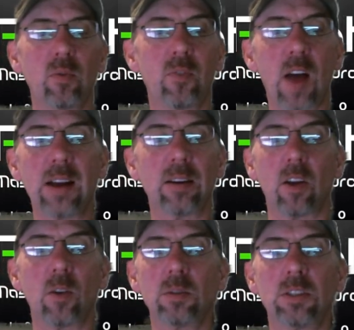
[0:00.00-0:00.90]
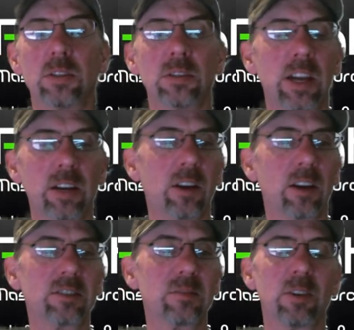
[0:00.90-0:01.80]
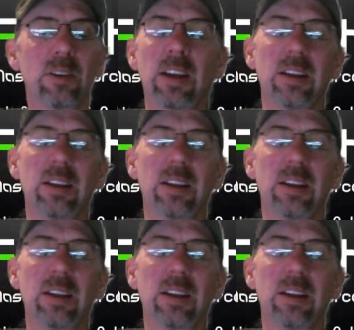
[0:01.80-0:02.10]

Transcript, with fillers: find loads and get customer.